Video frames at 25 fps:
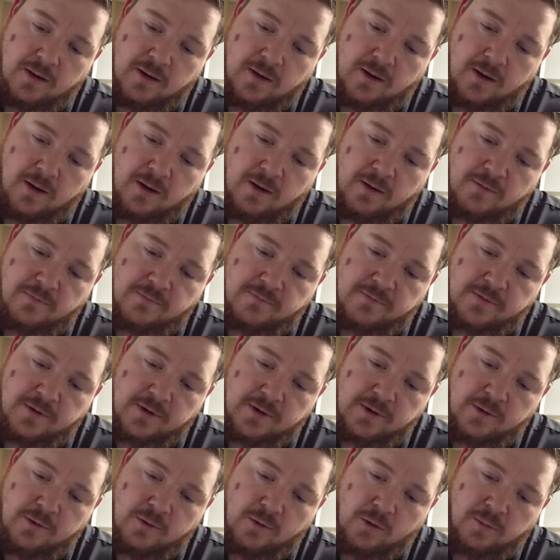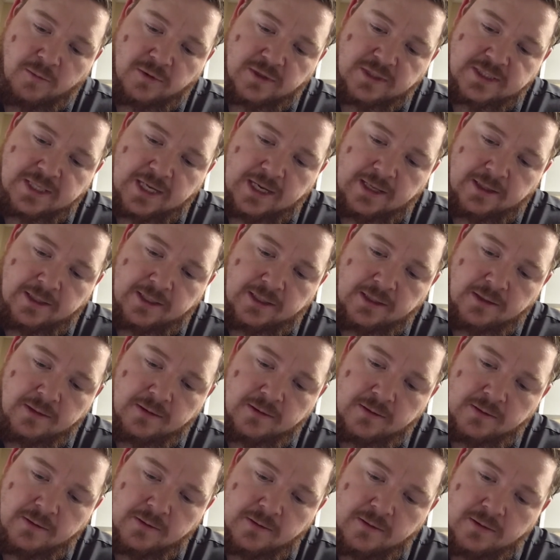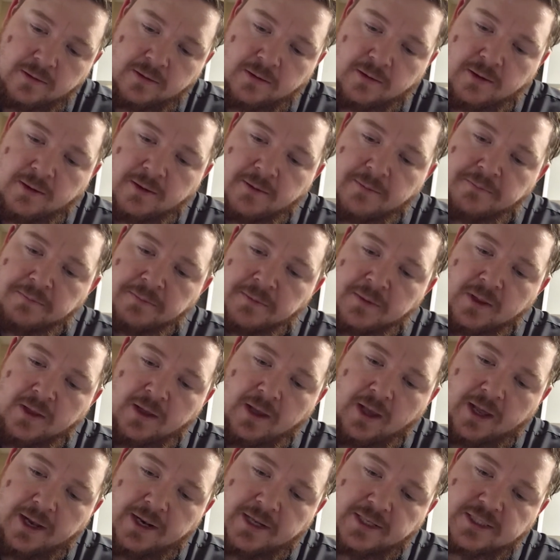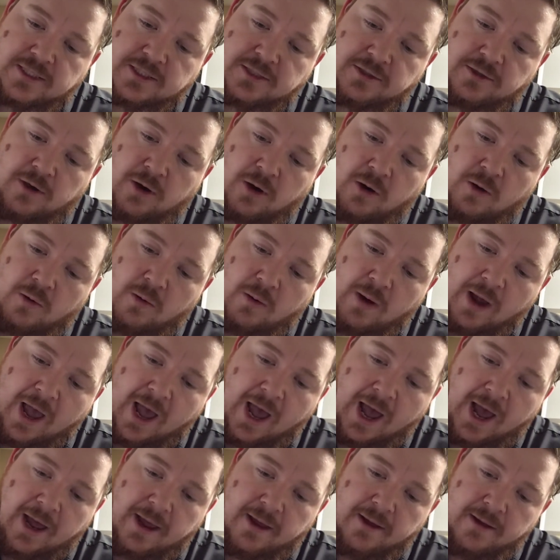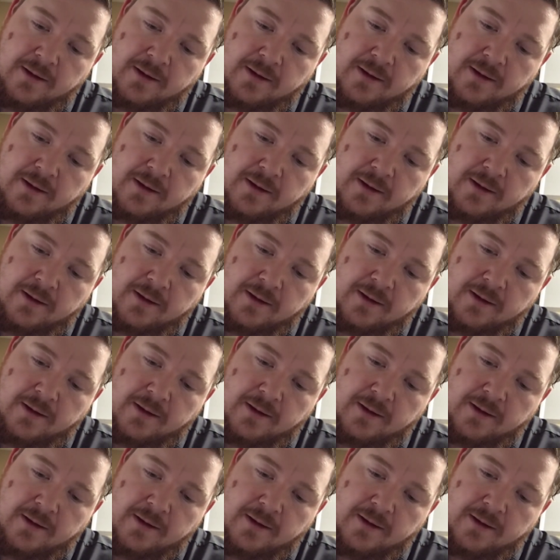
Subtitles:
of normal saline, and it's to go at